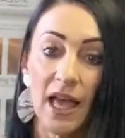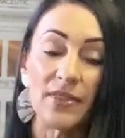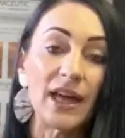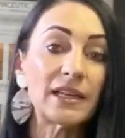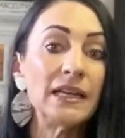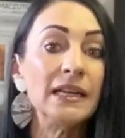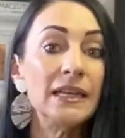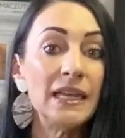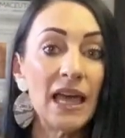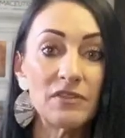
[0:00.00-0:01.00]
That
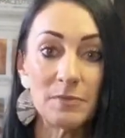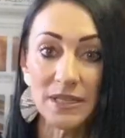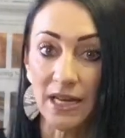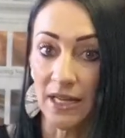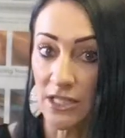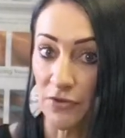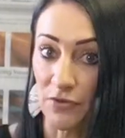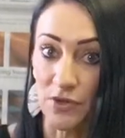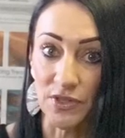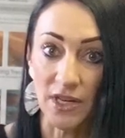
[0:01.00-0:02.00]
can never be done as a
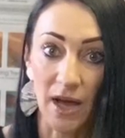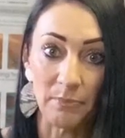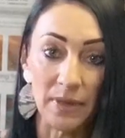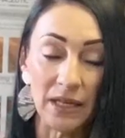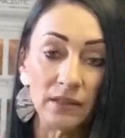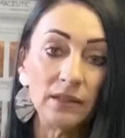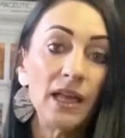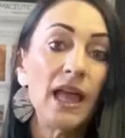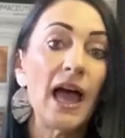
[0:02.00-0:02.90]
first-time peel,